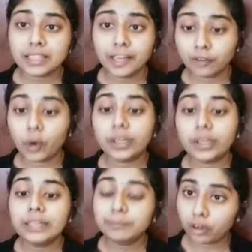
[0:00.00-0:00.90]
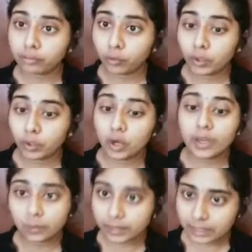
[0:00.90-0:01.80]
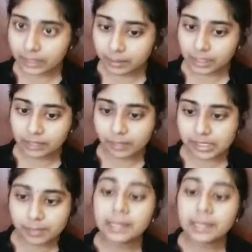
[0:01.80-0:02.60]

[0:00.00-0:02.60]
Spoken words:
foreign portfolio equity investment,